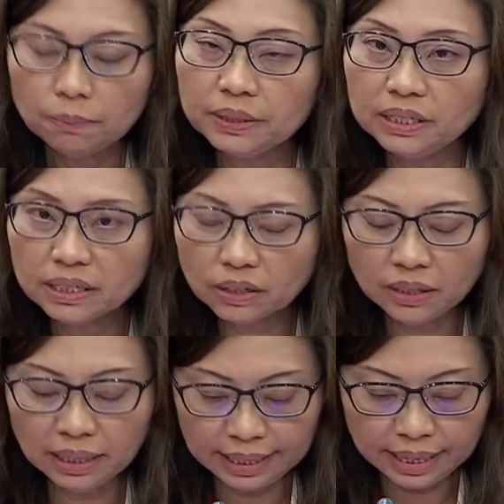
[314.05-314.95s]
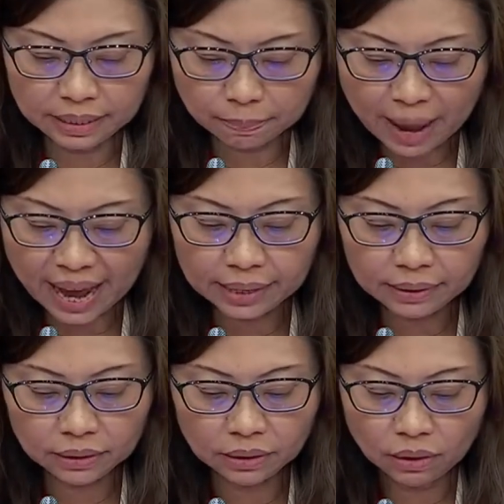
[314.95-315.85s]
particularly the
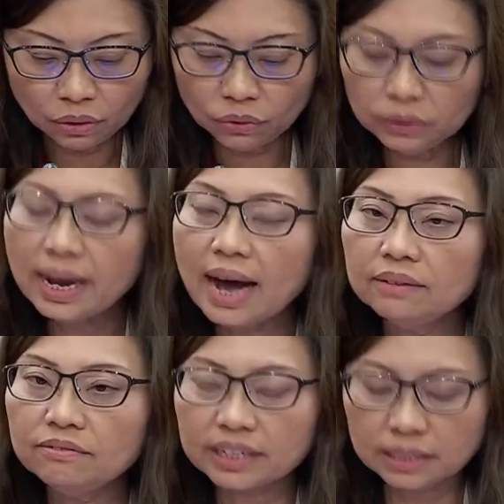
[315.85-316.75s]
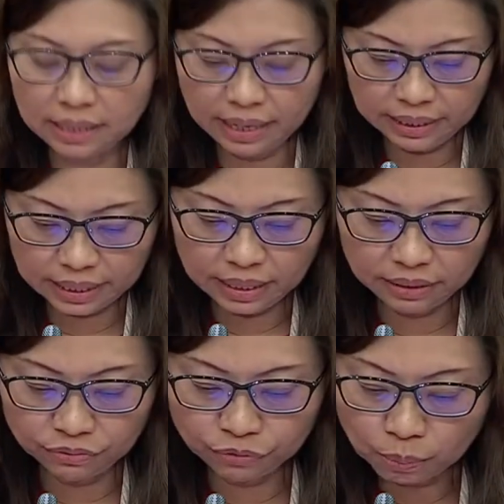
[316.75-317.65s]
ban on the
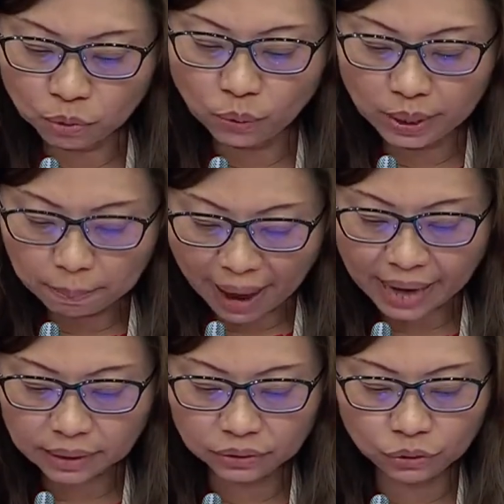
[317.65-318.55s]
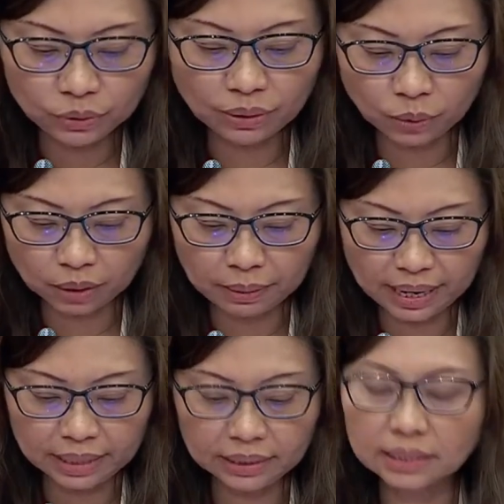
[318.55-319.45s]
unvaccinated from going back to their
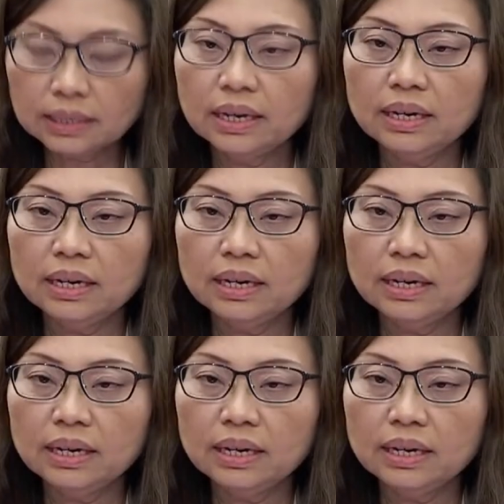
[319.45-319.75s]
workplace,